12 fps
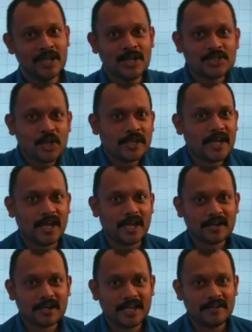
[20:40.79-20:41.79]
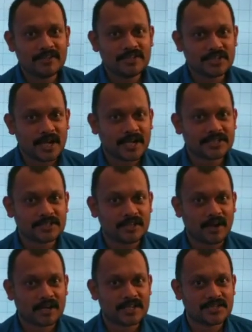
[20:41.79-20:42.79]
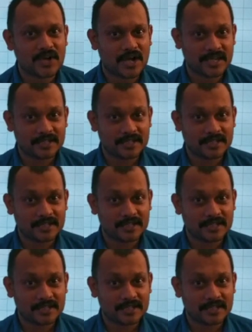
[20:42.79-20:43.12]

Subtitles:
So here, in which direction the work is done?